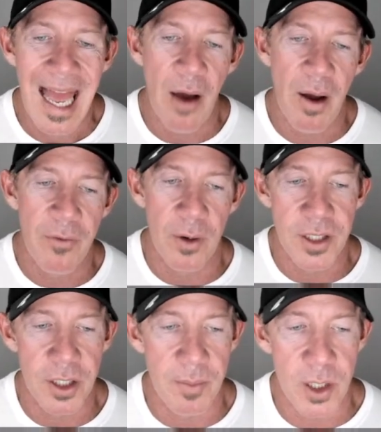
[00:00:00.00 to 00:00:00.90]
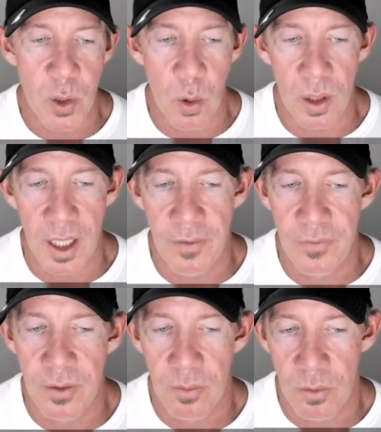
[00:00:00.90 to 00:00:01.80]
However, is it going to be short
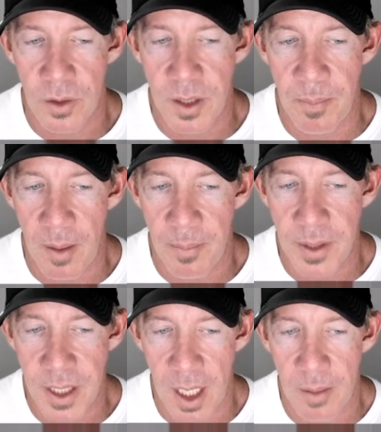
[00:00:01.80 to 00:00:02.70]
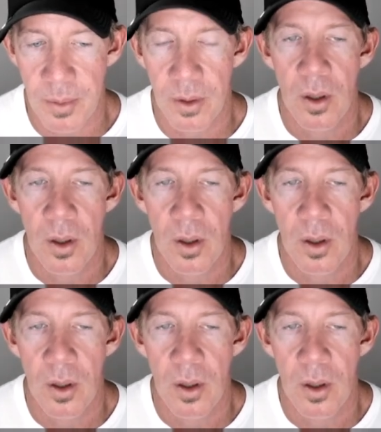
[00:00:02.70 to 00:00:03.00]
lived or it's a pump and dump?